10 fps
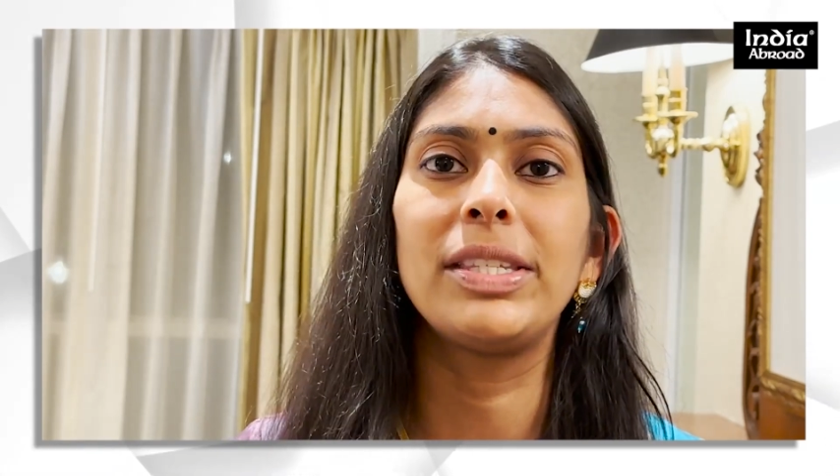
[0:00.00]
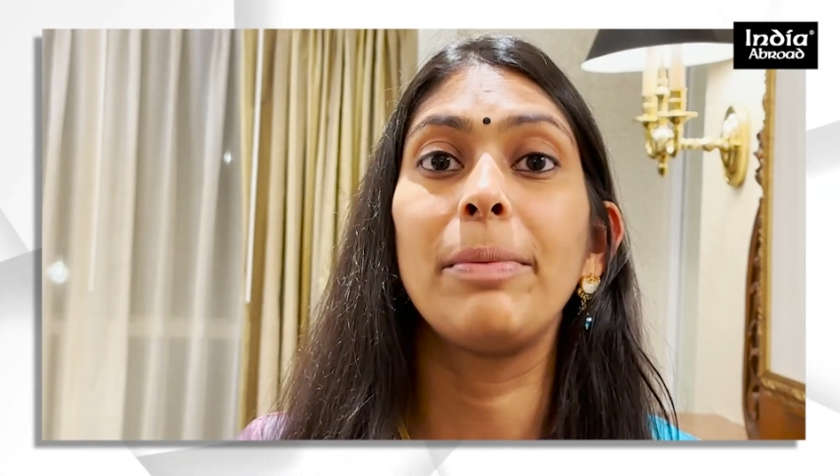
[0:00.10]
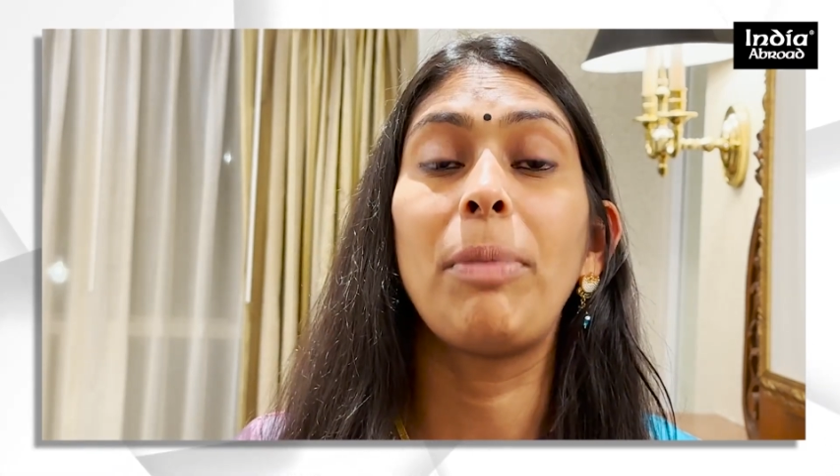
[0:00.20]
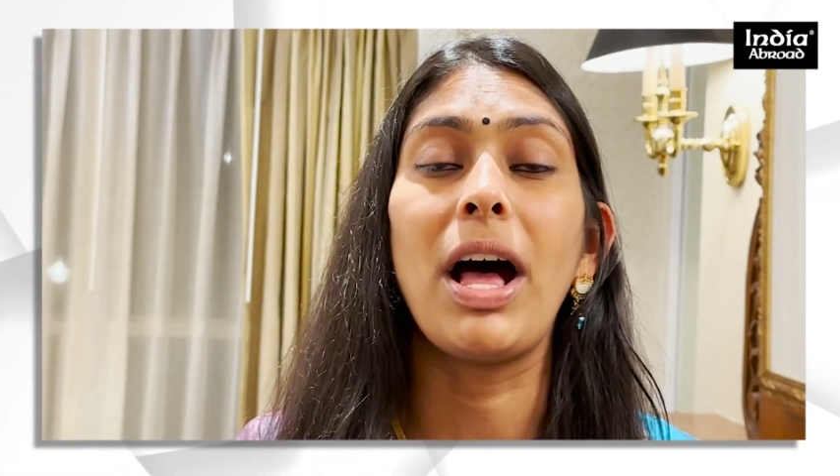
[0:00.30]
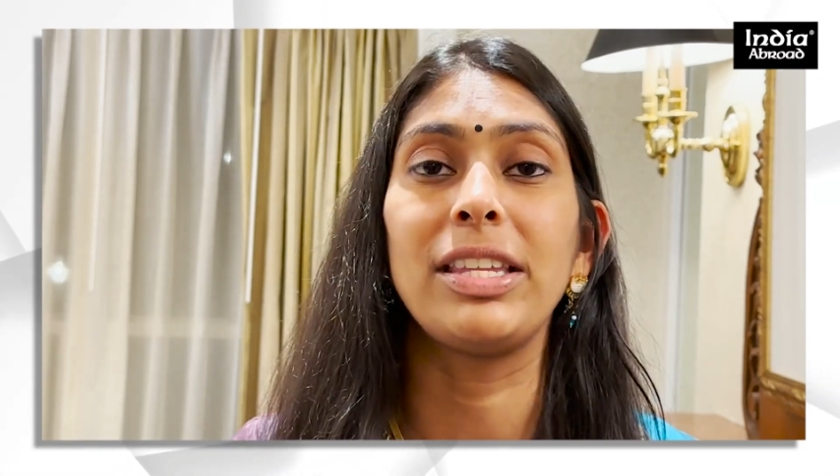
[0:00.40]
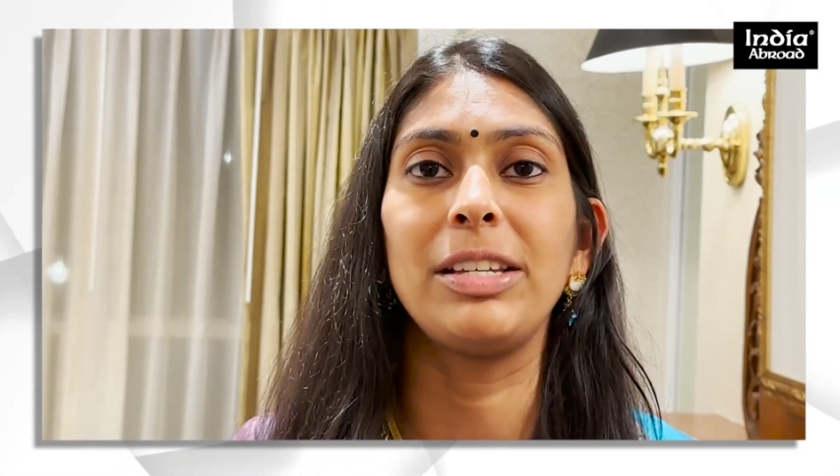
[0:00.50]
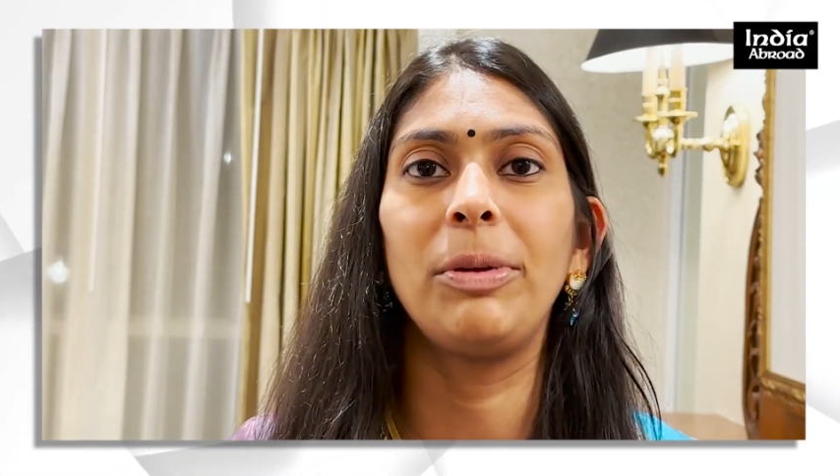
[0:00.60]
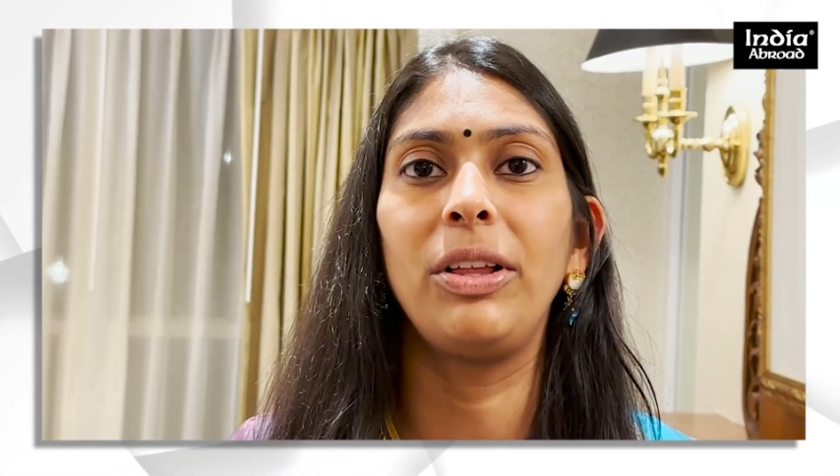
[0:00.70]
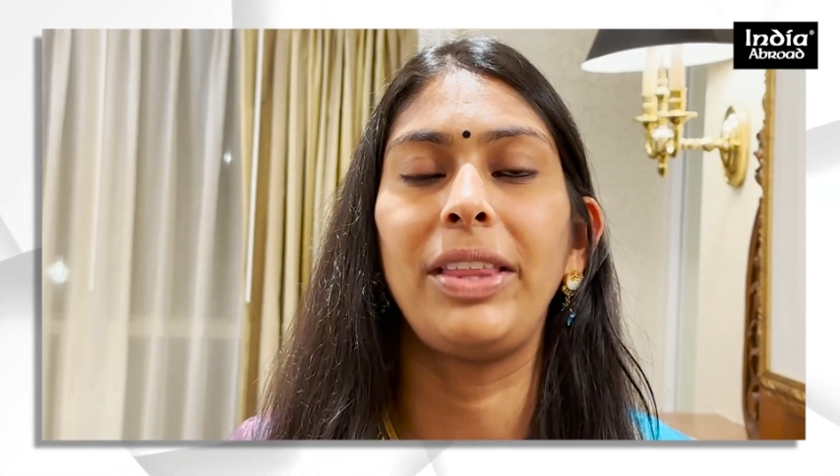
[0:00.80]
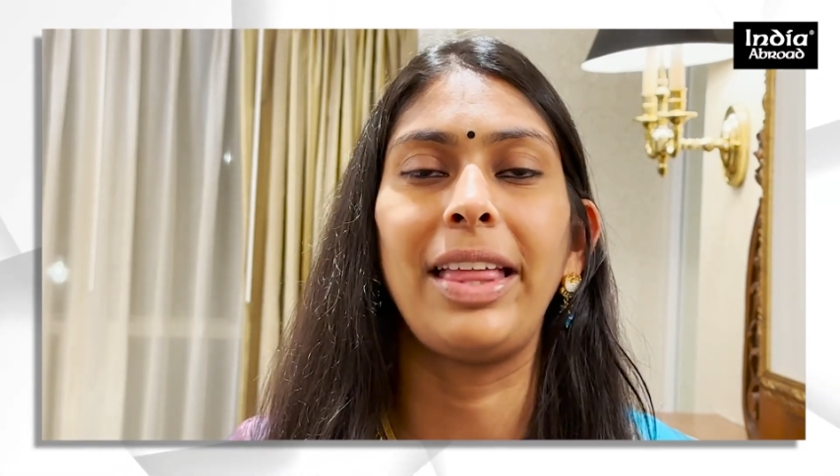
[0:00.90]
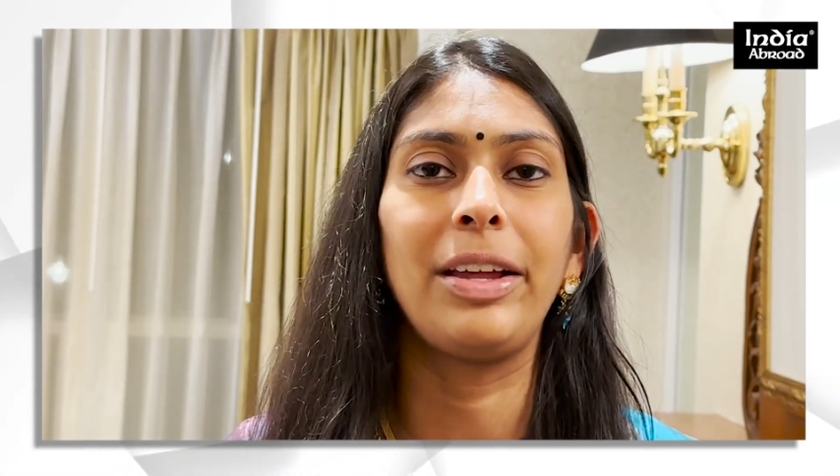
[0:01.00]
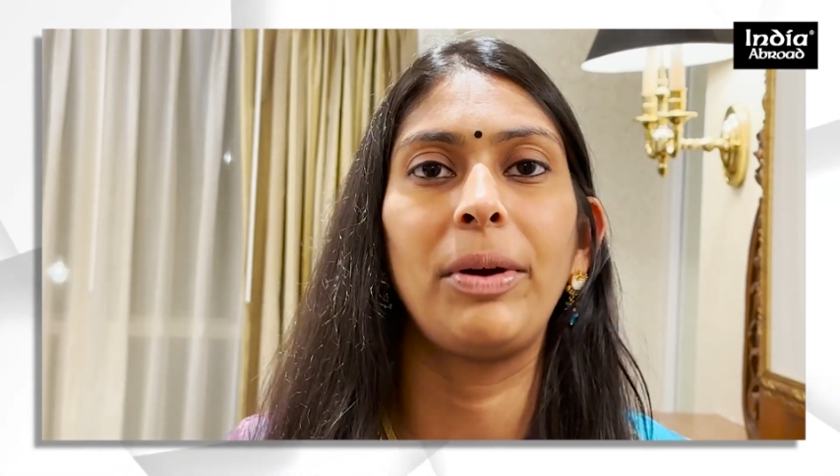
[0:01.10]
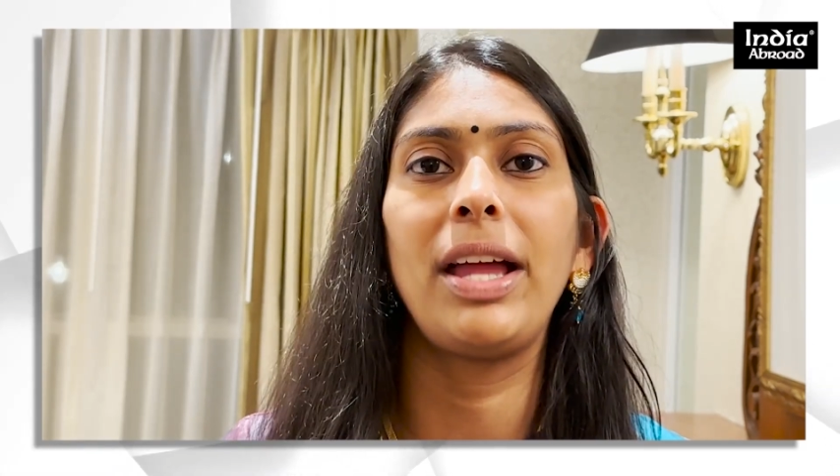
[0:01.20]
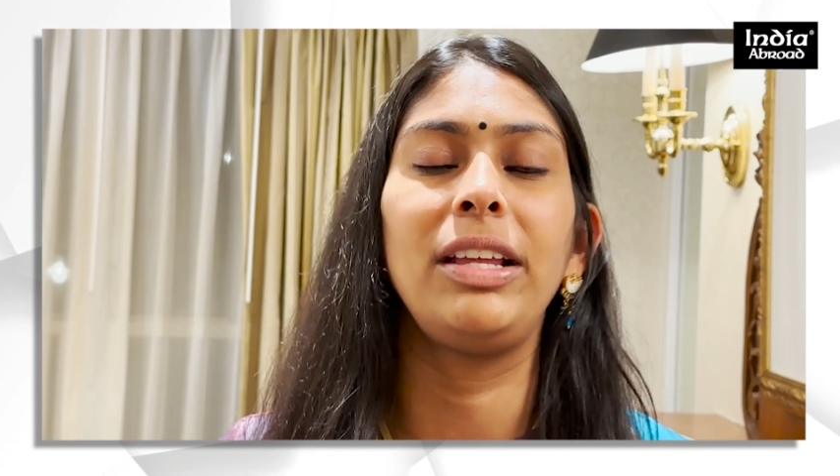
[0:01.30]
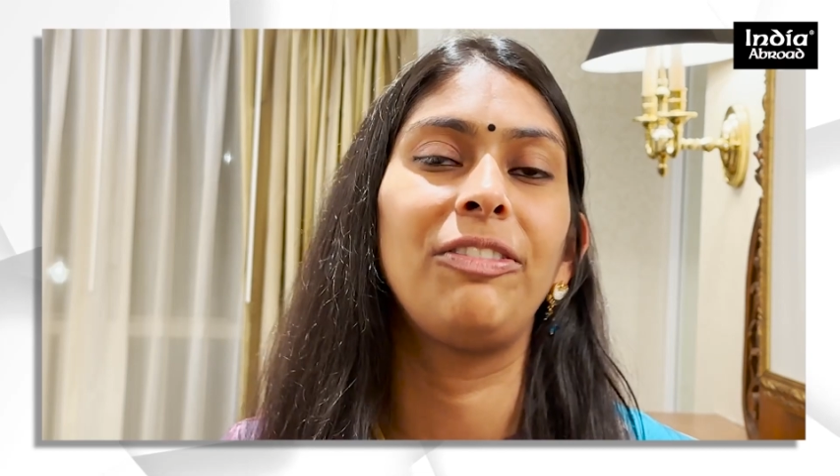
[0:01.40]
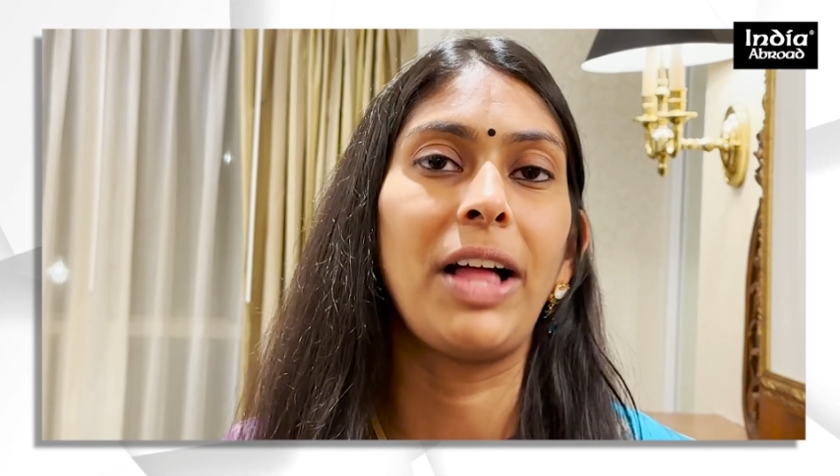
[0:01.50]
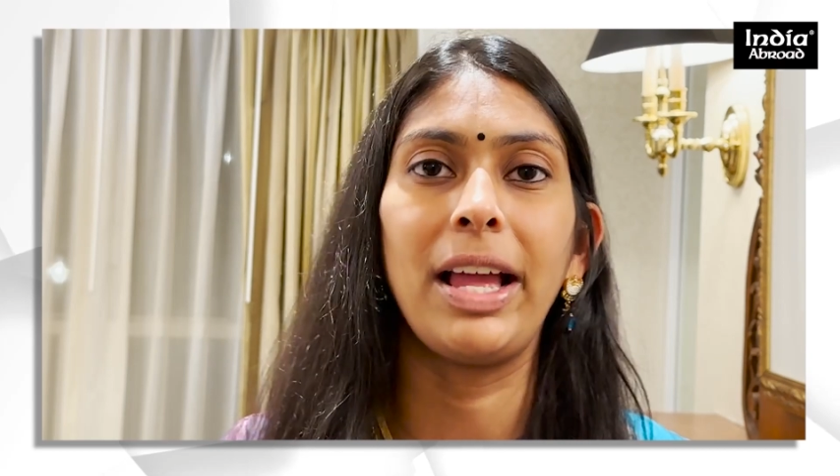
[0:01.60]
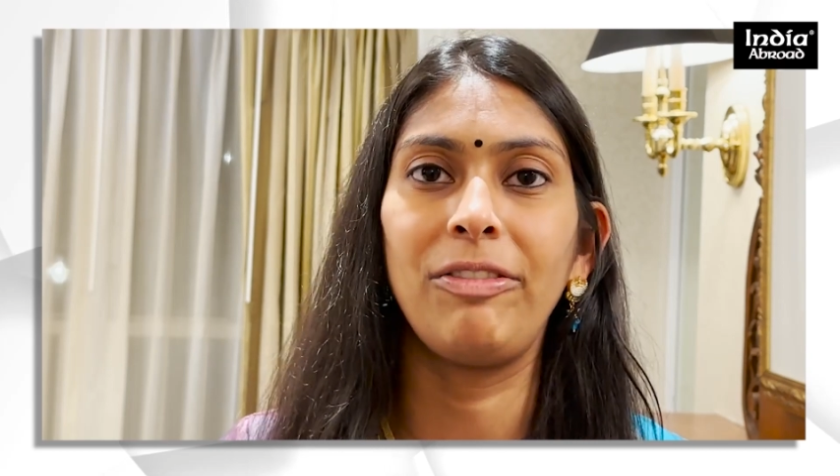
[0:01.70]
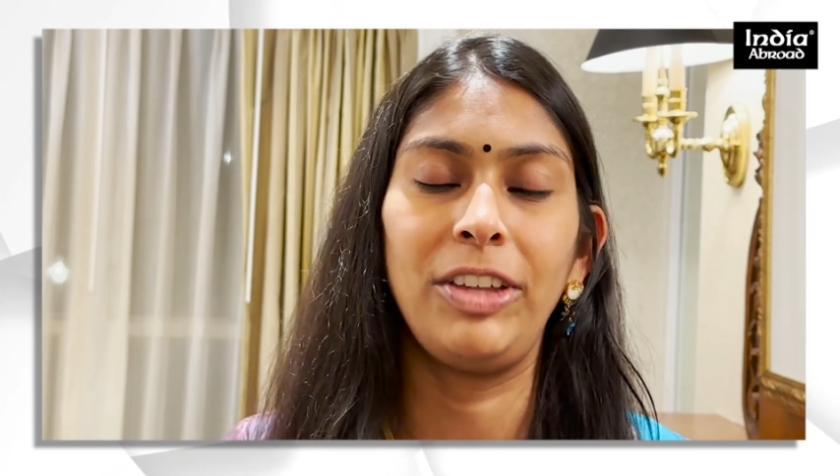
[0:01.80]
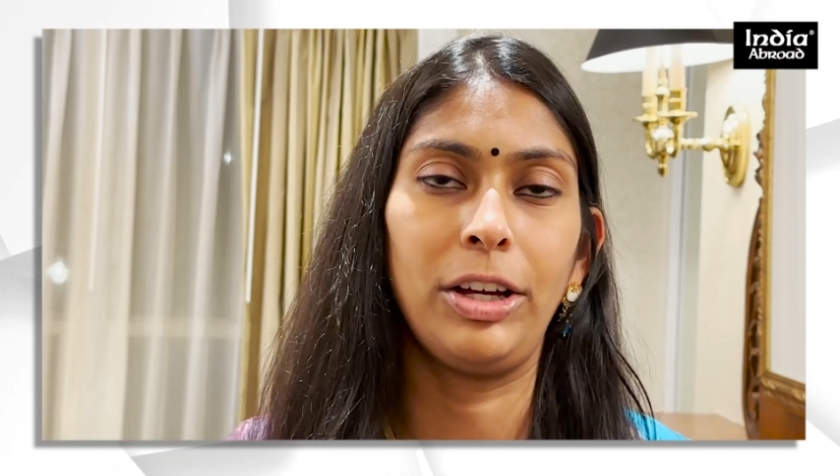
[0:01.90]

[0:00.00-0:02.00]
it's impossible that there were any flying